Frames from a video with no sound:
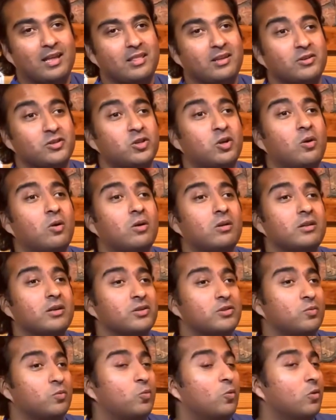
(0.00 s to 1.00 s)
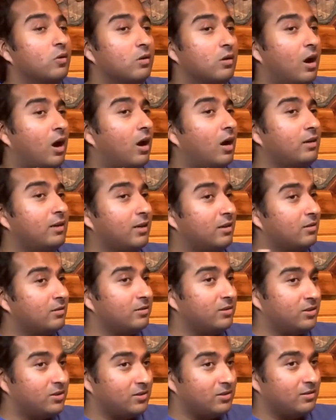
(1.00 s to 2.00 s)
And there's, there's hot
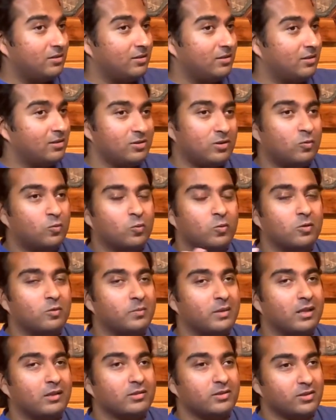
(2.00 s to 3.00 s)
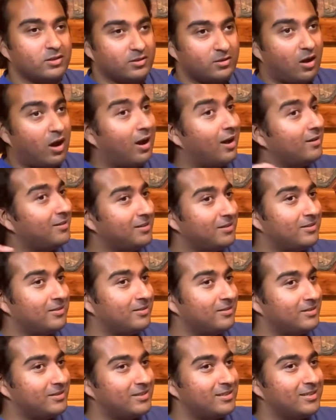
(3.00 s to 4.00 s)
hells, there's no warm hells, there's hot
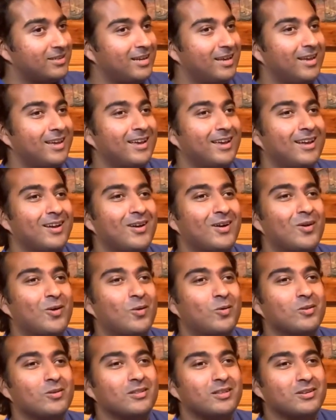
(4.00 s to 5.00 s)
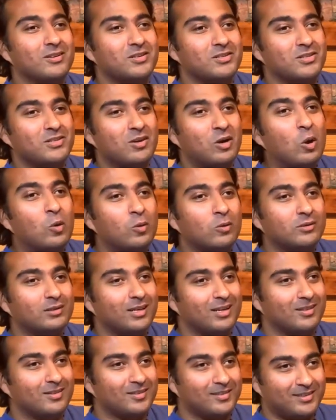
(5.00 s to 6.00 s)
hells, or there's
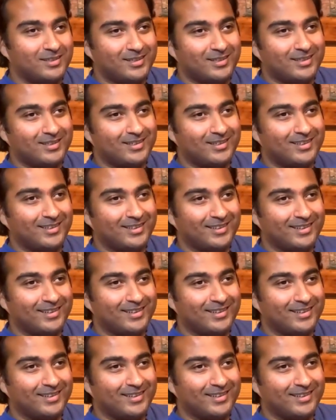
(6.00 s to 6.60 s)
cold hells.